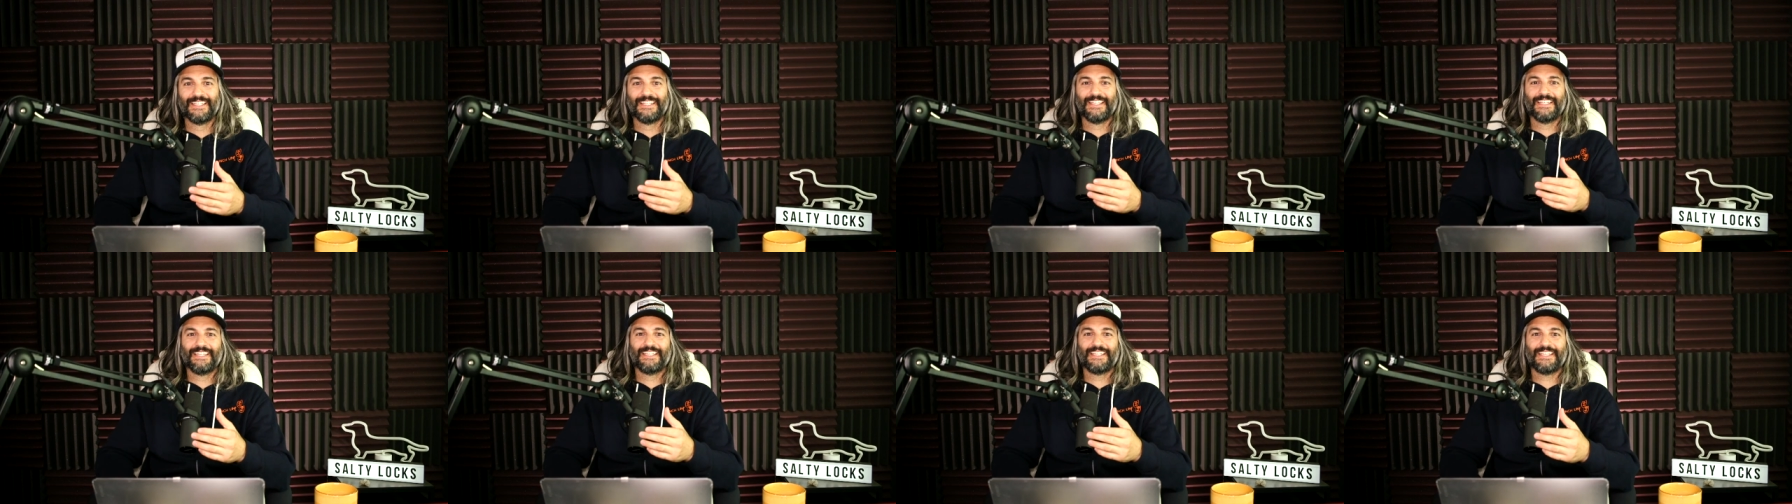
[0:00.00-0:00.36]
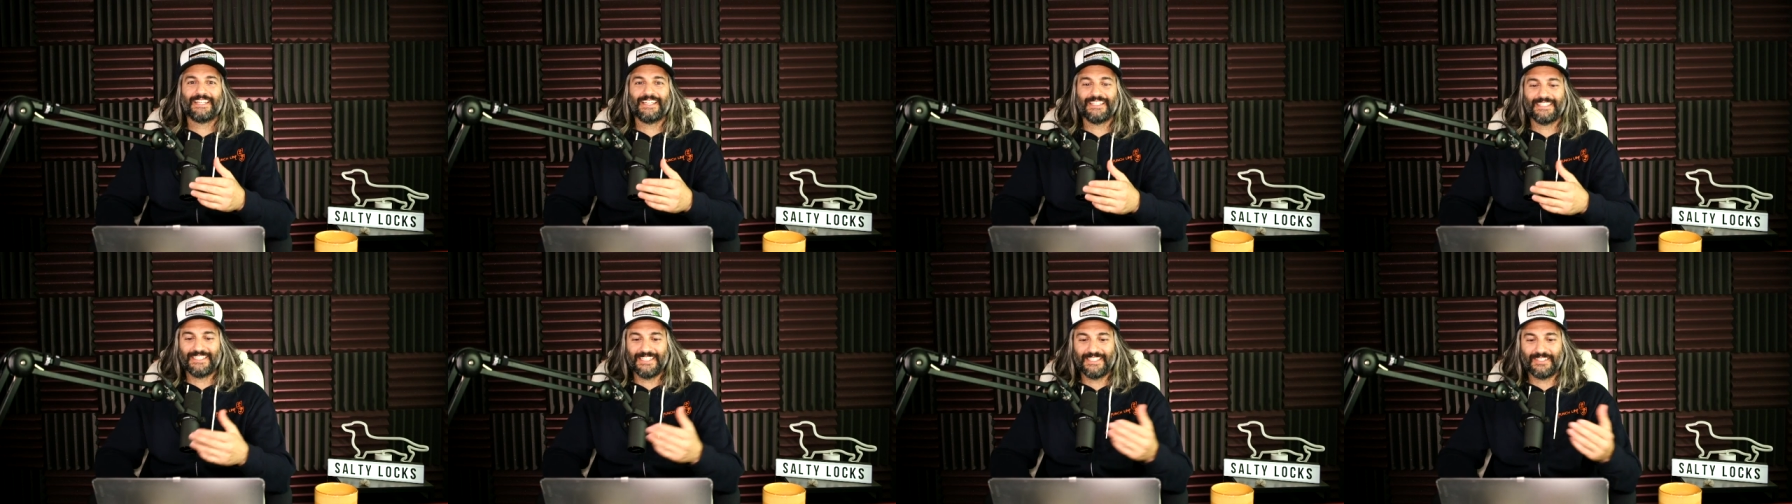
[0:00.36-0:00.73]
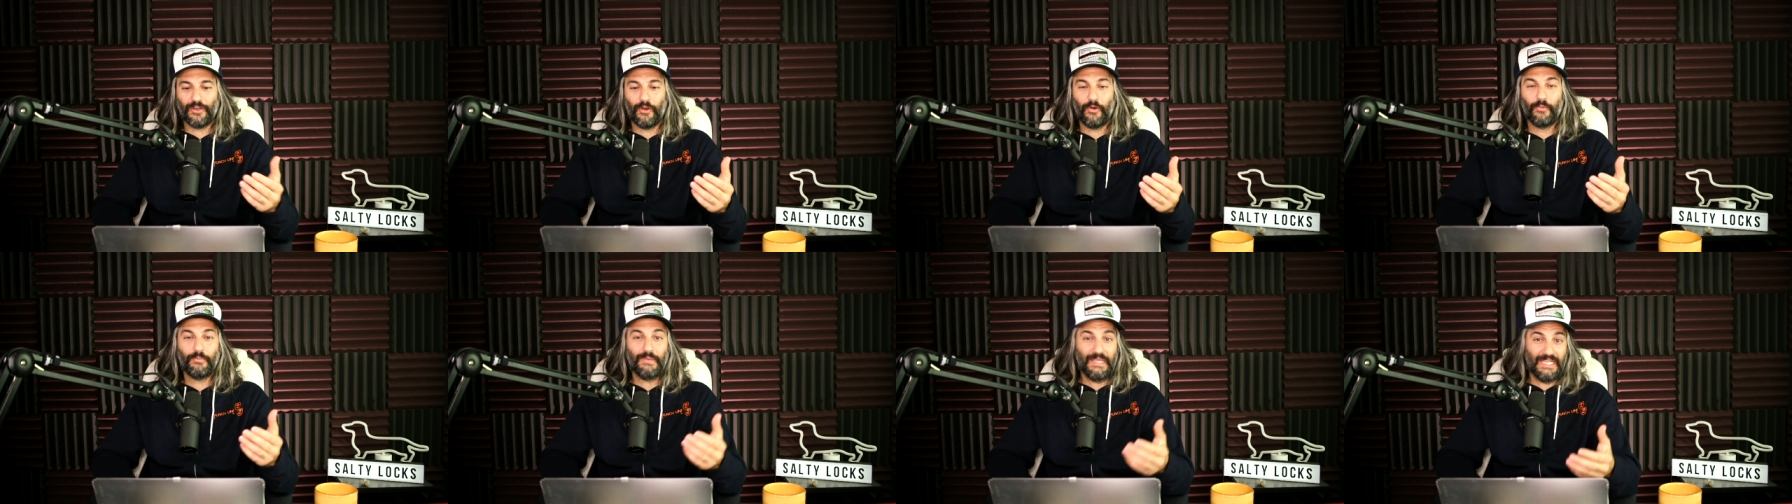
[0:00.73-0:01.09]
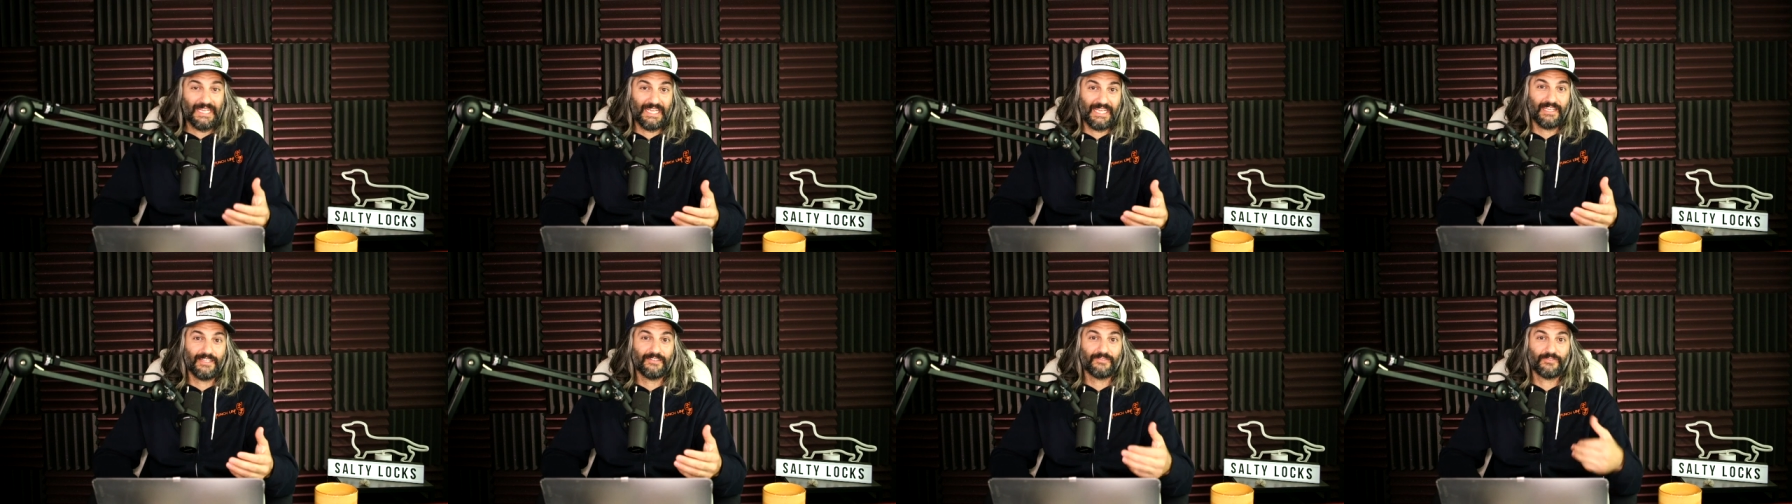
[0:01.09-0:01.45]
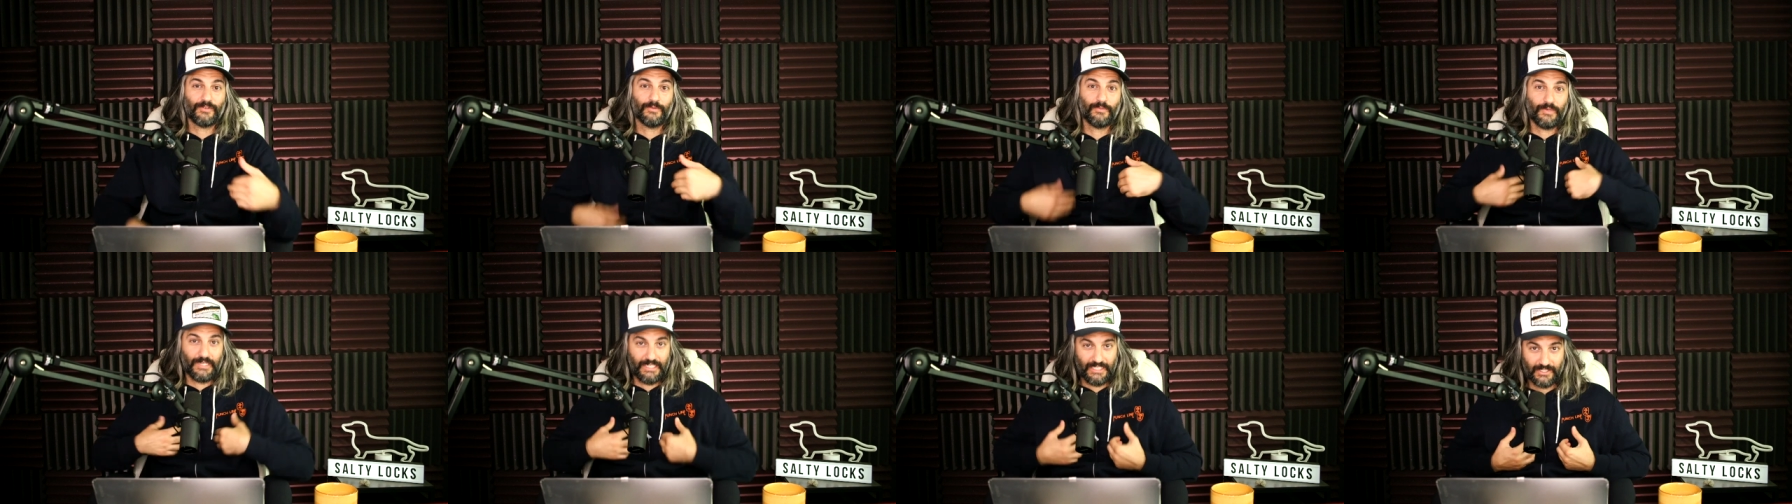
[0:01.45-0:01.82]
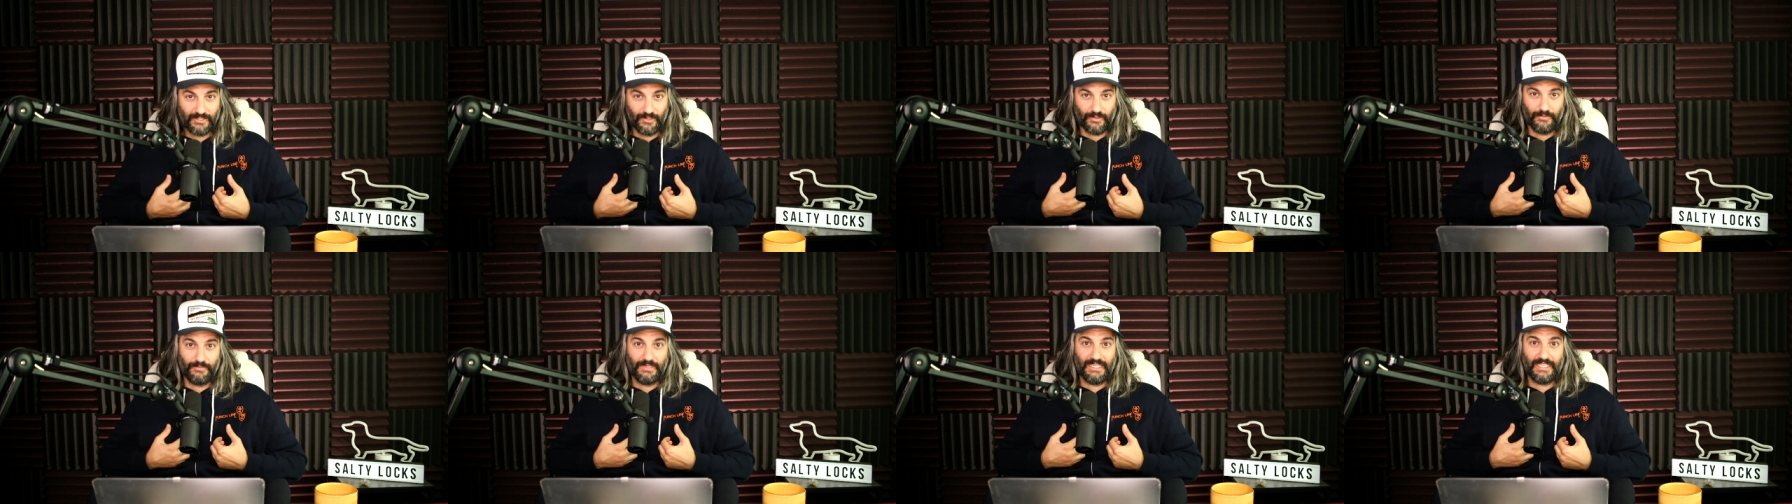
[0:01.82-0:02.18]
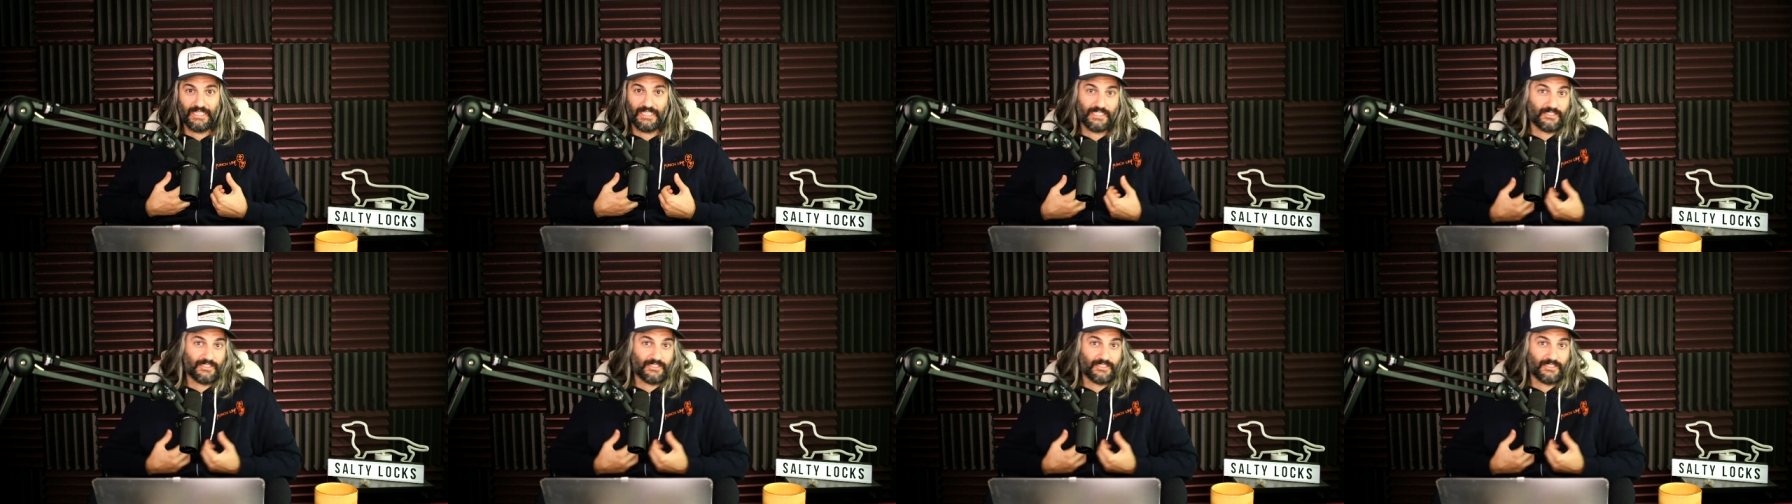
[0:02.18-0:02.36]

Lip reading: Because from what he told me,